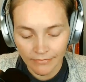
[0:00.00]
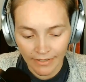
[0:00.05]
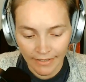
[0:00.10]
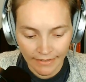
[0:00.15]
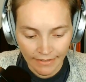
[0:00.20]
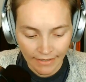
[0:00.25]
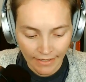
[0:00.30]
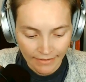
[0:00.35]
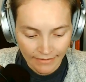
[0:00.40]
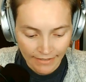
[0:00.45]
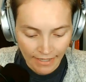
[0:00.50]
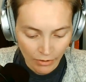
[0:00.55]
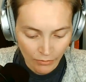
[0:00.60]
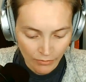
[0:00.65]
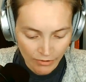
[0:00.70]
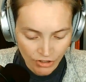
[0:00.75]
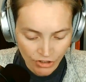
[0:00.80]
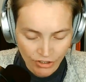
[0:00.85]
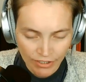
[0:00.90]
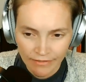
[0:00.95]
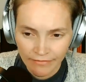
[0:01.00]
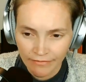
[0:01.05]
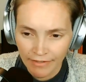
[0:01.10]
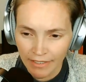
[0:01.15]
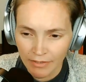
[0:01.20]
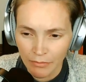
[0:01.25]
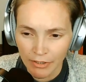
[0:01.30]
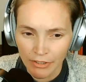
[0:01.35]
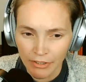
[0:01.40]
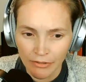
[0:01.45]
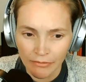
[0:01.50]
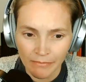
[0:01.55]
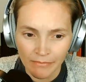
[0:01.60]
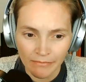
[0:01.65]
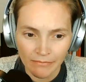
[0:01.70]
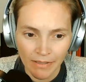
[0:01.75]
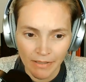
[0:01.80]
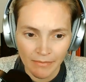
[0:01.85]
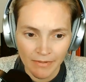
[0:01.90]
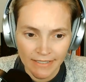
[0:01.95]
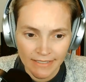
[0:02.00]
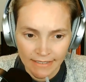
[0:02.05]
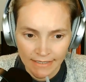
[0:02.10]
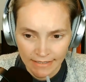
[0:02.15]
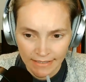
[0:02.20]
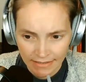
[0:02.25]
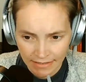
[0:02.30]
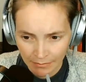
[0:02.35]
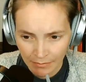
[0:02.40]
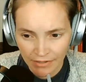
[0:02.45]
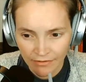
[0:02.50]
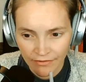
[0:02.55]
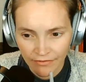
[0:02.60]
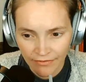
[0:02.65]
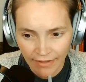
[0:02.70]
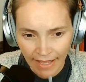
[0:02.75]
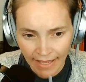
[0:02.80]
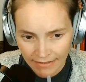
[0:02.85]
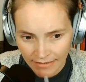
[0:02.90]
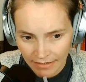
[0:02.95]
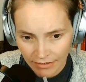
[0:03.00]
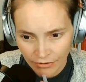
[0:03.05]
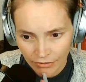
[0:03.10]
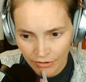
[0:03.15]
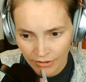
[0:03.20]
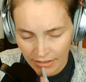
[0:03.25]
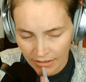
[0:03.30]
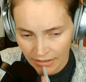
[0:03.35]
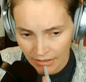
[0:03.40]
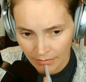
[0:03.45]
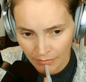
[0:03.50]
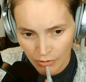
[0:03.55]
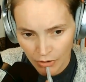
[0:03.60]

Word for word: like that yellowish defect where you're maybe seeing some of the fat underneath the